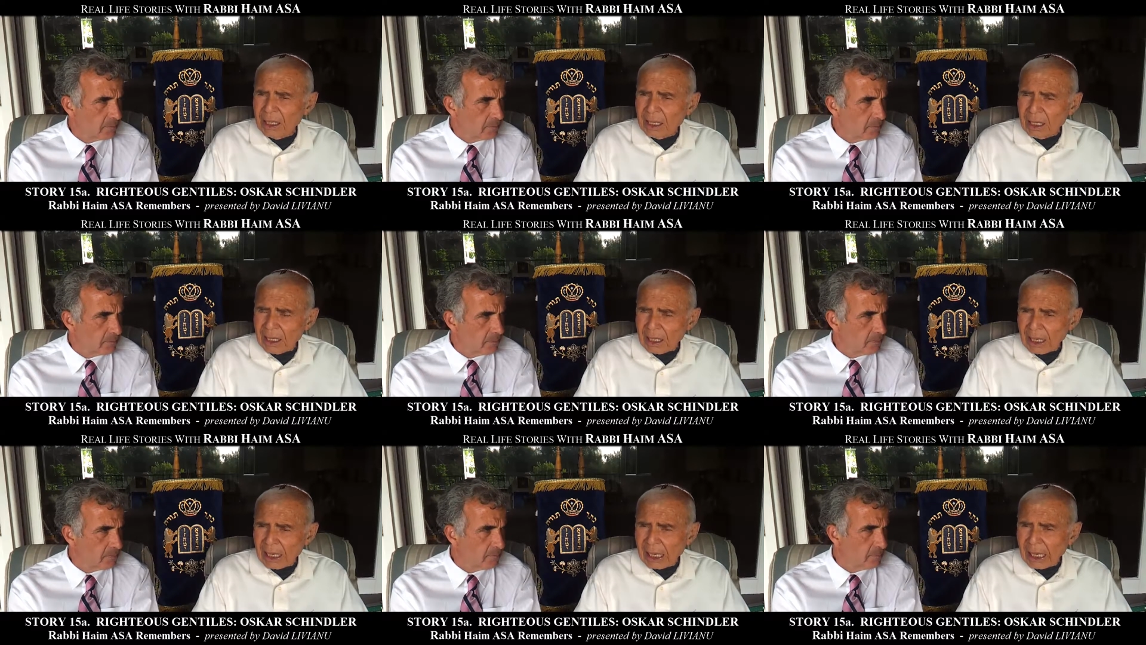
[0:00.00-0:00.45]

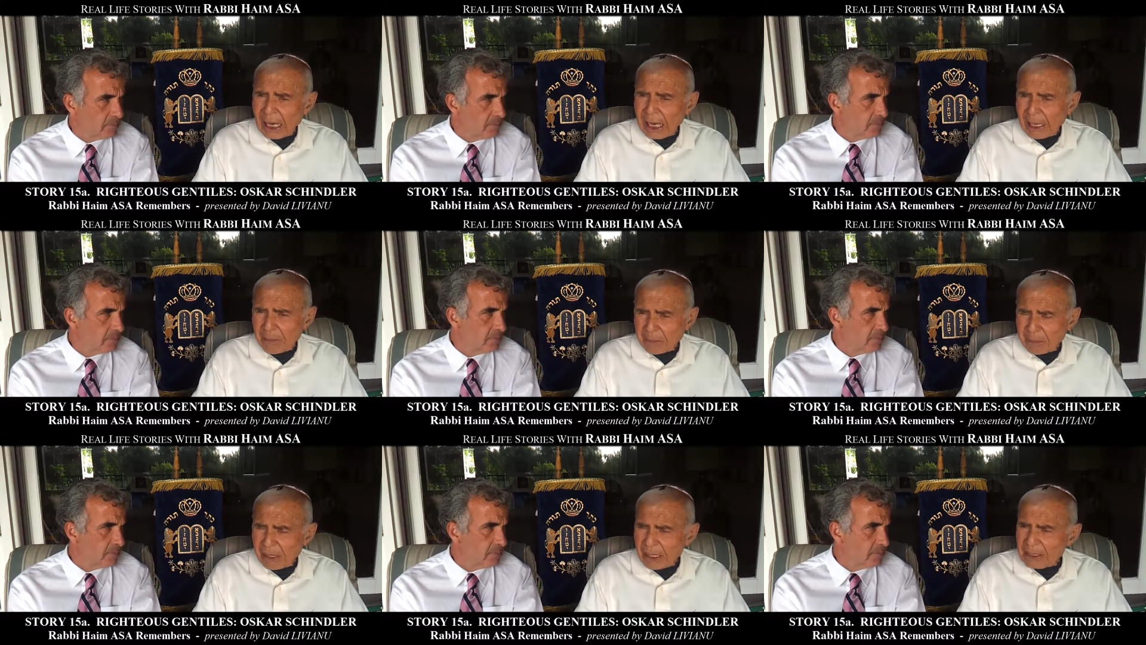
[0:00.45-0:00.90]
Speaker 1: I,
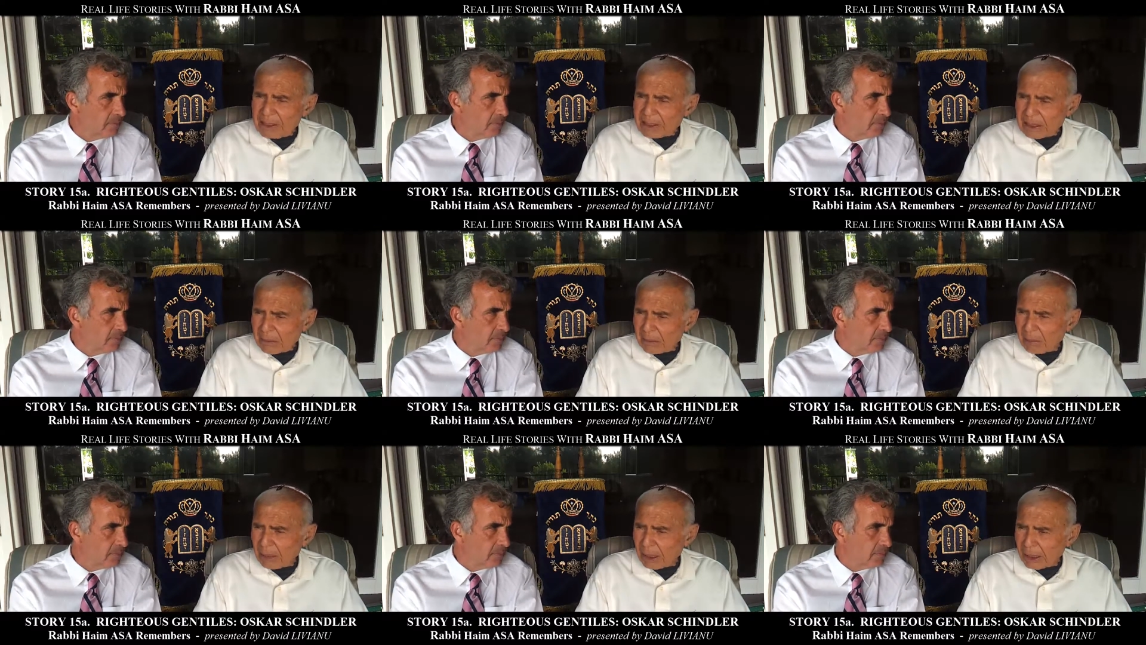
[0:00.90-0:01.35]
I, paid
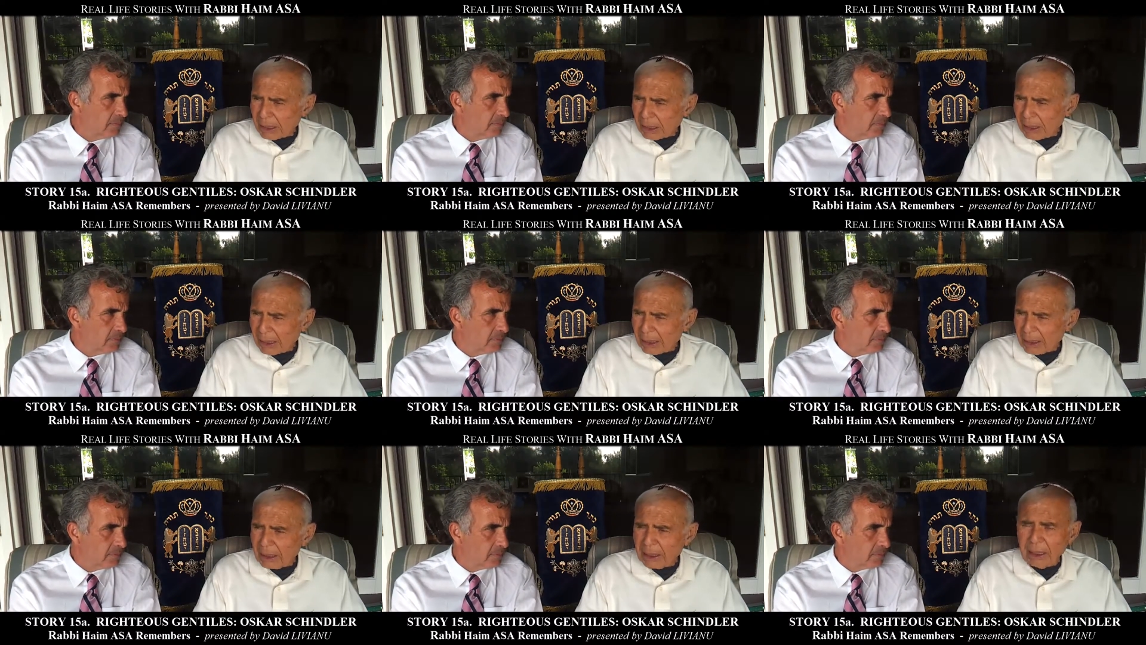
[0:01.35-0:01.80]

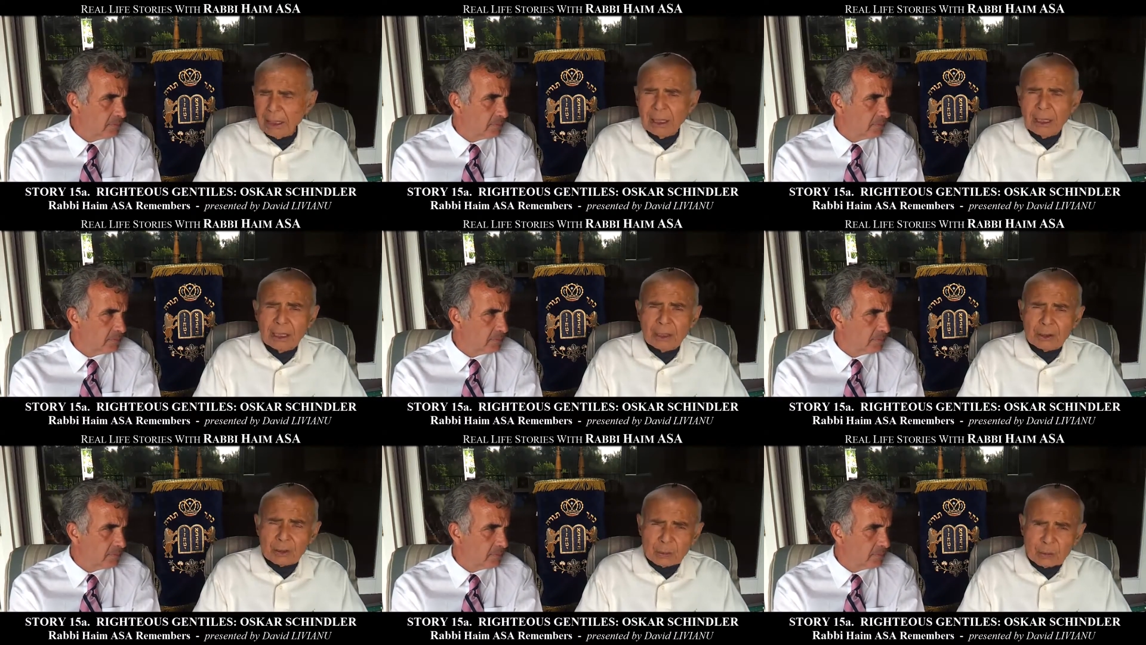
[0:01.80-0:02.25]
somebody
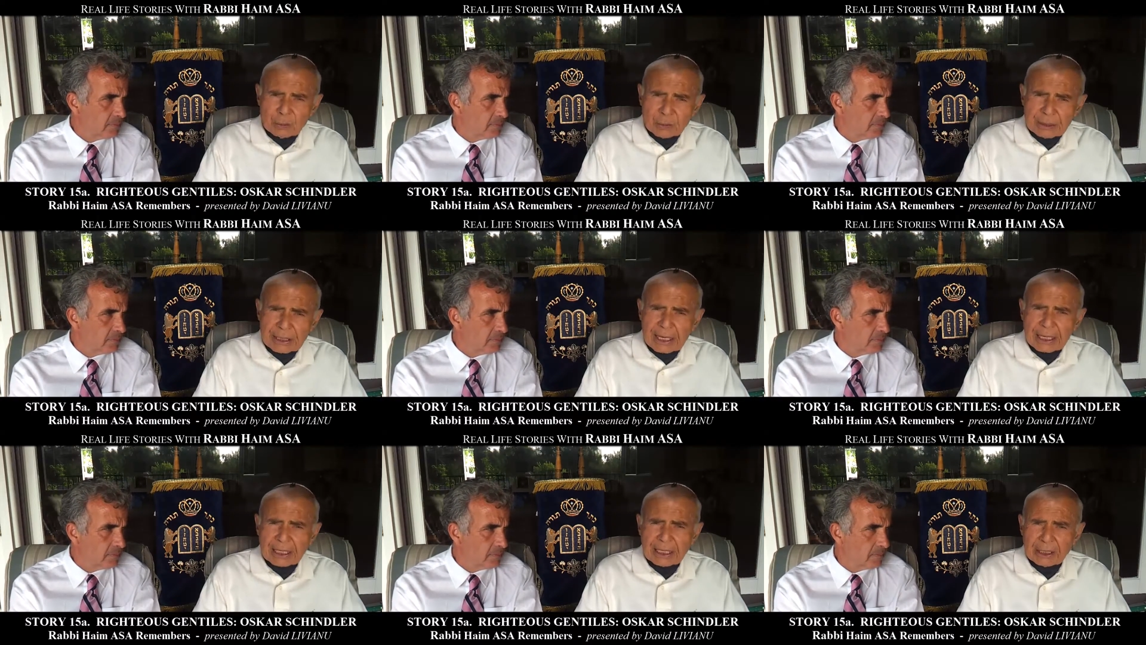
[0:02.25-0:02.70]
to
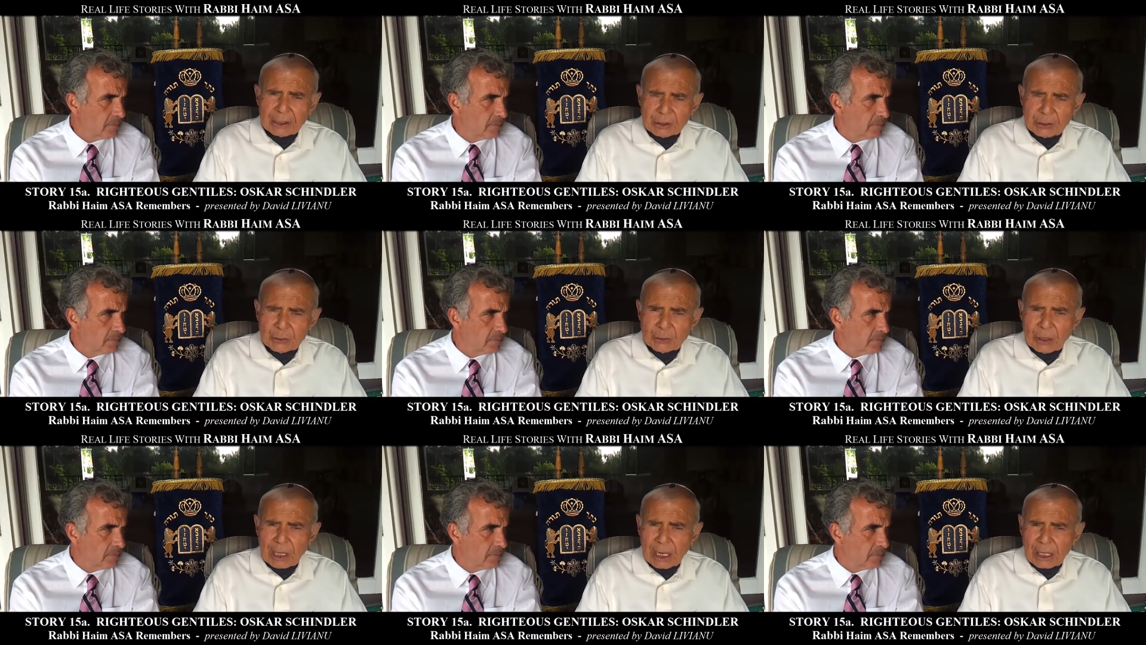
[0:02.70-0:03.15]
take a
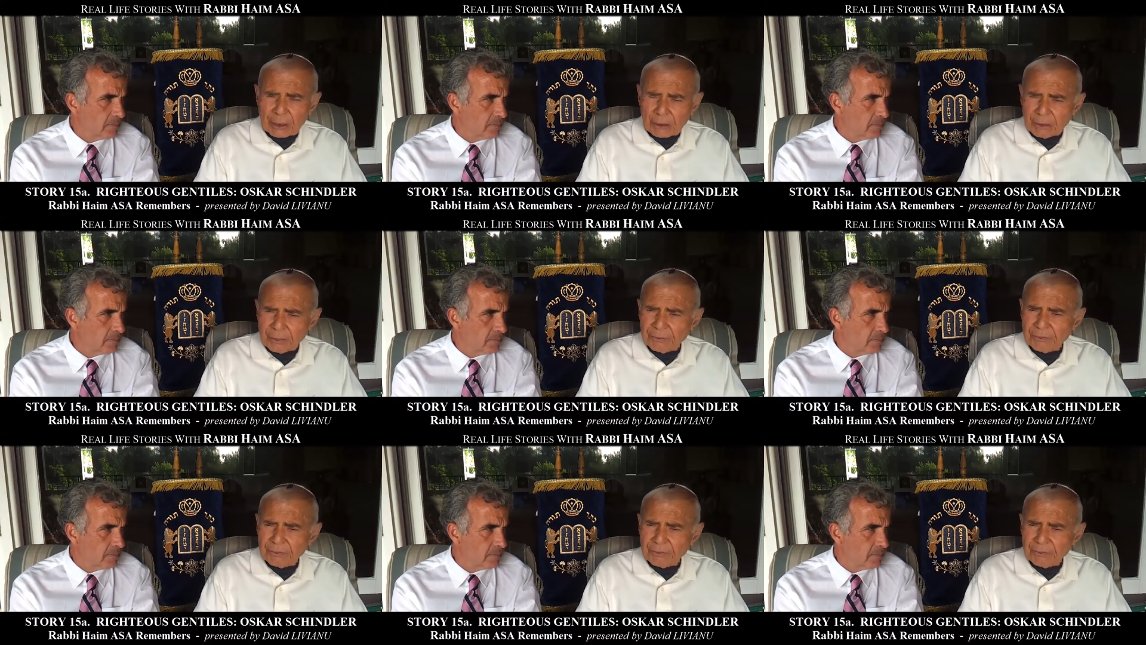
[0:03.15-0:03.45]
Jew out of